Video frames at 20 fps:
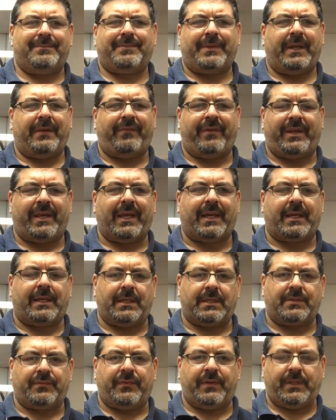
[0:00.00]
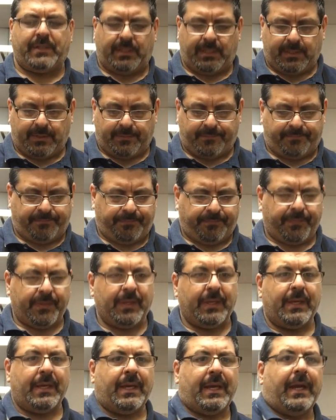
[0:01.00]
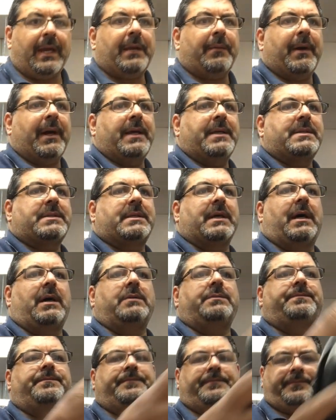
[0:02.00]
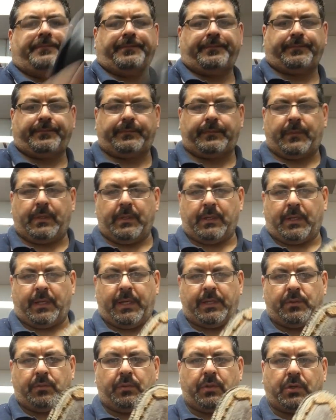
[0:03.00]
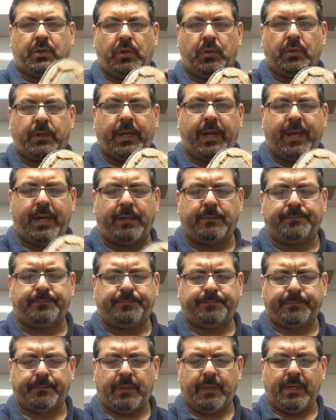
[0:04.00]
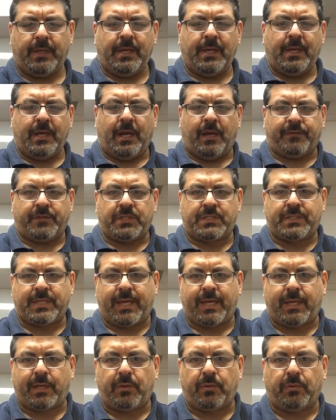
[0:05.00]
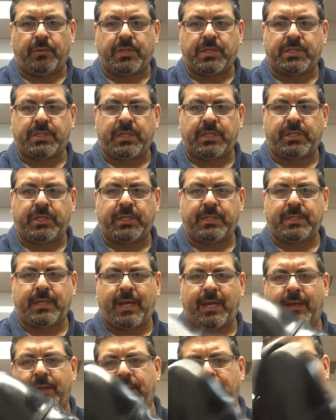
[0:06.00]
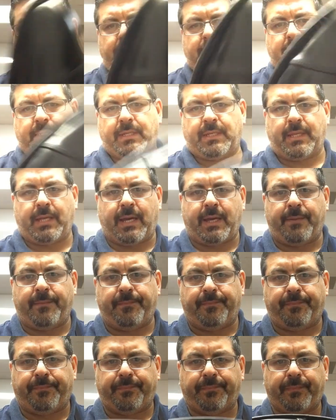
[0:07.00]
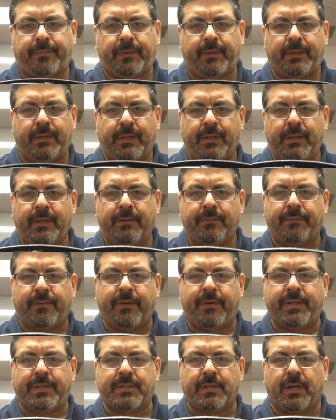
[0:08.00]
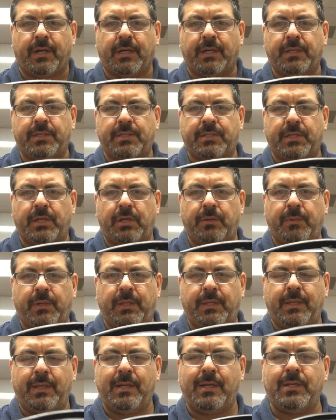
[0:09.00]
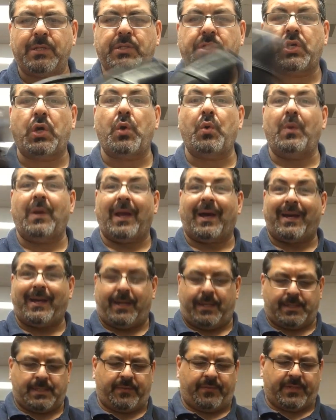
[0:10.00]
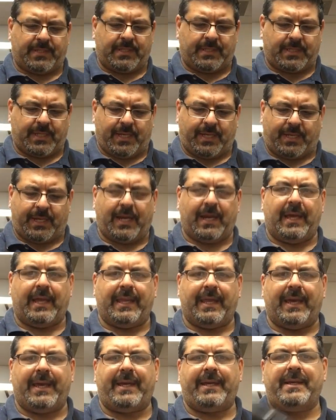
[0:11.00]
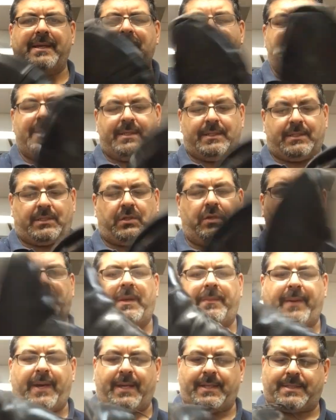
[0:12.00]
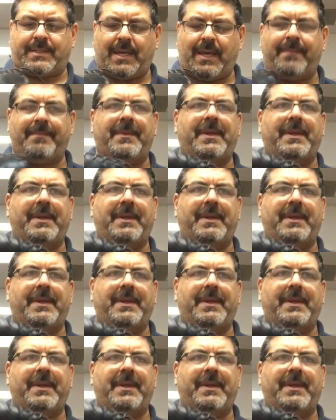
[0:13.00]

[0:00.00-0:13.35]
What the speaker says: ridiculous, really. Anyway, so cleaned all the cork out. I've just taken all the stitches out. You can see that. Very time consuming. 2 layers I've had to take out of that. Took me about 10